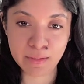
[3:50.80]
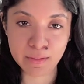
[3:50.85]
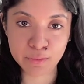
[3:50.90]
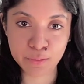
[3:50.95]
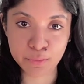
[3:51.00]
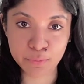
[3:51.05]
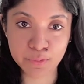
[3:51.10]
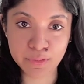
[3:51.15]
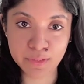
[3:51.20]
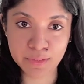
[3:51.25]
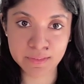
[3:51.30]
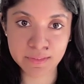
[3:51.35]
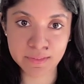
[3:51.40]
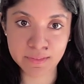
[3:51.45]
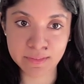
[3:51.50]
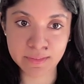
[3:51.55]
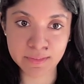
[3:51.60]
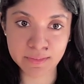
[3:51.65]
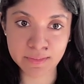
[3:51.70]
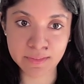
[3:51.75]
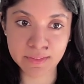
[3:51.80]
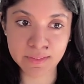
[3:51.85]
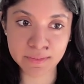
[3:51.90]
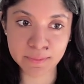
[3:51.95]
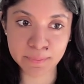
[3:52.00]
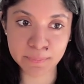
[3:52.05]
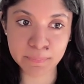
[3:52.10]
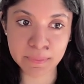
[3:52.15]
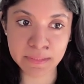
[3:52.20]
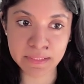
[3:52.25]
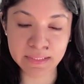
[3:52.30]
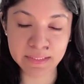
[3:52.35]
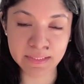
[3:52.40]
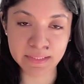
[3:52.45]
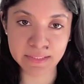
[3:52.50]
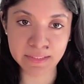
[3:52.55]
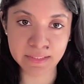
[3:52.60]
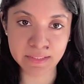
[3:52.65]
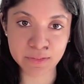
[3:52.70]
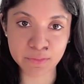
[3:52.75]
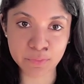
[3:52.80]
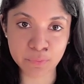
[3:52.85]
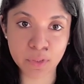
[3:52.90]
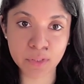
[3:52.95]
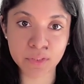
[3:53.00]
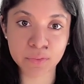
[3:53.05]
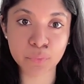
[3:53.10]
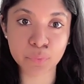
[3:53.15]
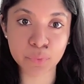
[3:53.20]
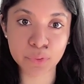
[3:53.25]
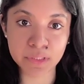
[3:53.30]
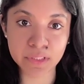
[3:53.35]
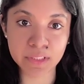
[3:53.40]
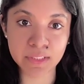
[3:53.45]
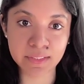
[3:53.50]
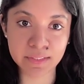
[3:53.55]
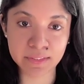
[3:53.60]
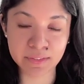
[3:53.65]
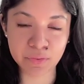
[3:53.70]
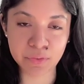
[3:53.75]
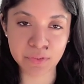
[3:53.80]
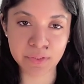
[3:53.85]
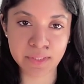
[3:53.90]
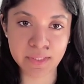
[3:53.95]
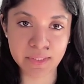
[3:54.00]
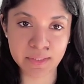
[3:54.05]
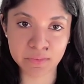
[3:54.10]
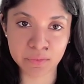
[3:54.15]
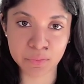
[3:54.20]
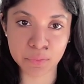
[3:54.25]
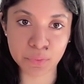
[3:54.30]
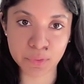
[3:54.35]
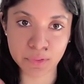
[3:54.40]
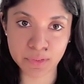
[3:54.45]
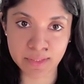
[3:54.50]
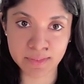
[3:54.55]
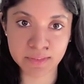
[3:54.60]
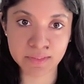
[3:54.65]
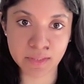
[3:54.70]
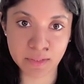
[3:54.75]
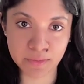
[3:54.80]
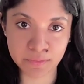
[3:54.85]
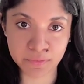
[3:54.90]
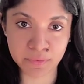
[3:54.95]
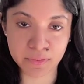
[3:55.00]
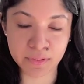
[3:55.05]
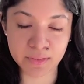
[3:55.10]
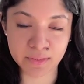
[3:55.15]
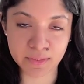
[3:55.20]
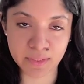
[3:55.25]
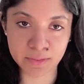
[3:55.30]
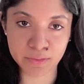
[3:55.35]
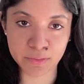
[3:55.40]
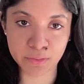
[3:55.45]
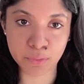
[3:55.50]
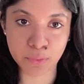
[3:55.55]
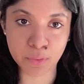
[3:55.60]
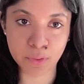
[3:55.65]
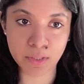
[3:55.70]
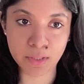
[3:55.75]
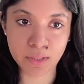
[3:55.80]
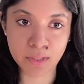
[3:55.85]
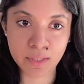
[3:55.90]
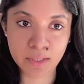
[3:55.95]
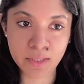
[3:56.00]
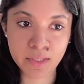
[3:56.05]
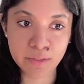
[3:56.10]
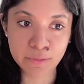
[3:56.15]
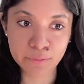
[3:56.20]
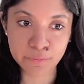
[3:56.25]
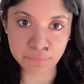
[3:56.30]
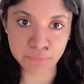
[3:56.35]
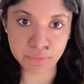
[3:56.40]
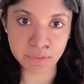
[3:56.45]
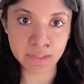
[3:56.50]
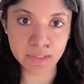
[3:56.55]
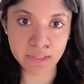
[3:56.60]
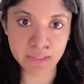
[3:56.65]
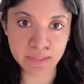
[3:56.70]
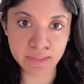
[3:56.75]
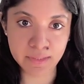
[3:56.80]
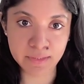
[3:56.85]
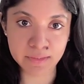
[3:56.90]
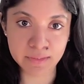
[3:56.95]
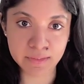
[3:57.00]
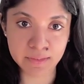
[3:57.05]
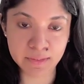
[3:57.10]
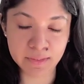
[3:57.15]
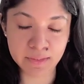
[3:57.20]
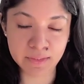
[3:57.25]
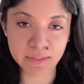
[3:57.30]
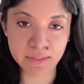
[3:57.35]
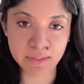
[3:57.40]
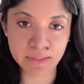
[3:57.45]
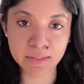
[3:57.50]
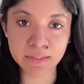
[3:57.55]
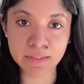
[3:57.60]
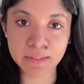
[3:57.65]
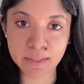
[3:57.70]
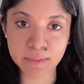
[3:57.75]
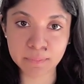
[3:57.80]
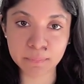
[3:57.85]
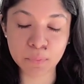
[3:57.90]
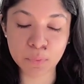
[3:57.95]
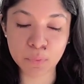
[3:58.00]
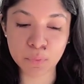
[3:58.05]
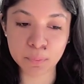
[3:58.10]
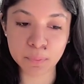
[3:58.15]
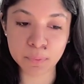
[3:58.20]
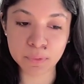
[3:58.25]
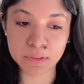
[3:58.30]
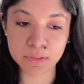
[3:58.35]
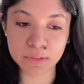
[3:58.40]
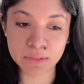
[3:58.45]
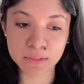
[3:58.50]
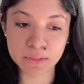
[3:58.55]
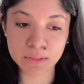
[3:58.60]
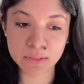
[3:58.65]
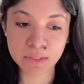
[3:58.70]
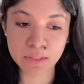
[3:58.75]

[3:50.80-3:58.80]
So this meaning is what really creates all that suffering that you are feeling in that moment.